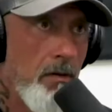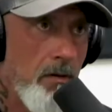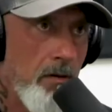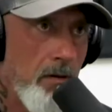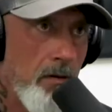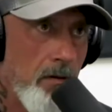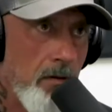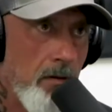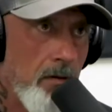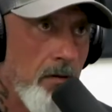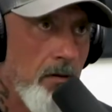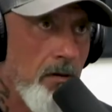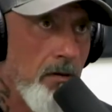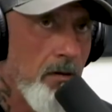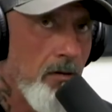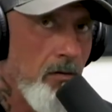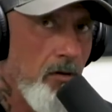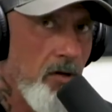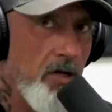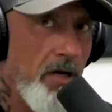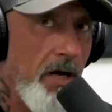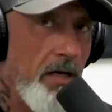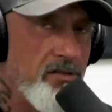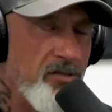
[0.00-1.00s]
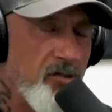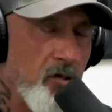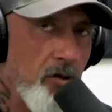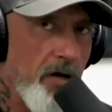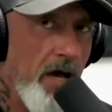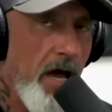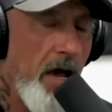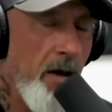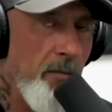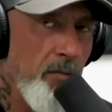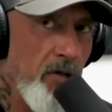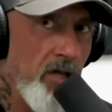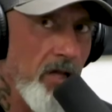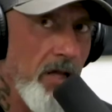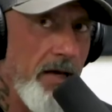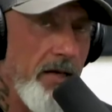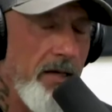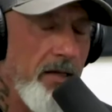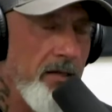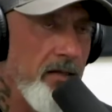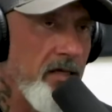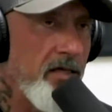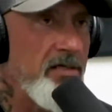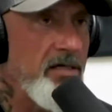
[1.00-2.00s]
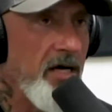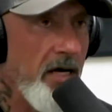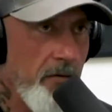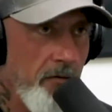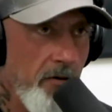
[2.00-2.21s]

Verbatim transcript: exercises. Well, it's sort of emulating the 10